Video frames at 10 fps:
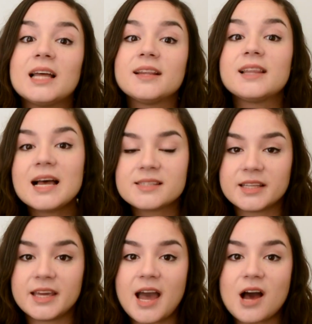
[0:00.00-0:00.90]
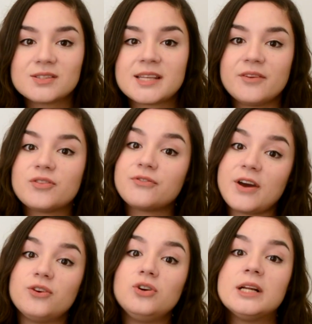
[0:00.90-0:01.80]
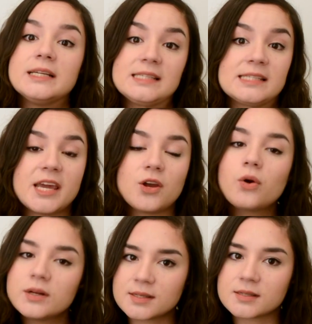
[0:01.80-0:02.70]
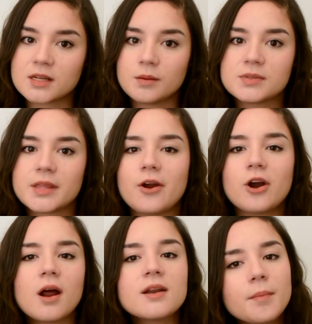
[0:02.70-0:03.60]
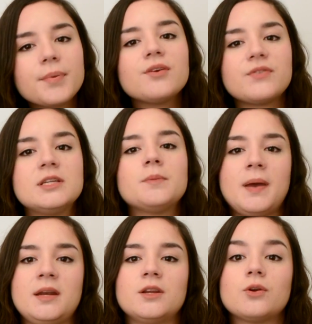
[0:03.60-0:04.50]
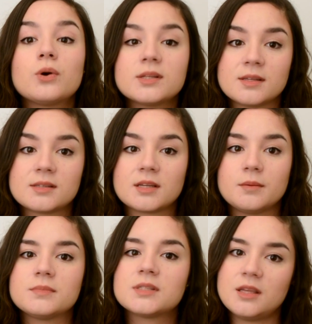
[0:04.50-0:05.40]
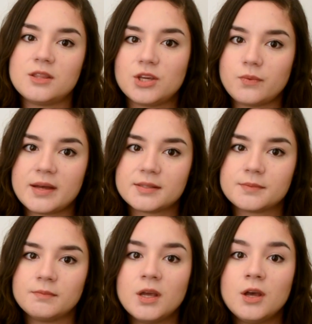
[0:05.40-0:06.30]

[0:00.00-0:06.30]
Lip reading: And lastly, outside of the federal and state court systems, there are a number of independent court systems in the U.S.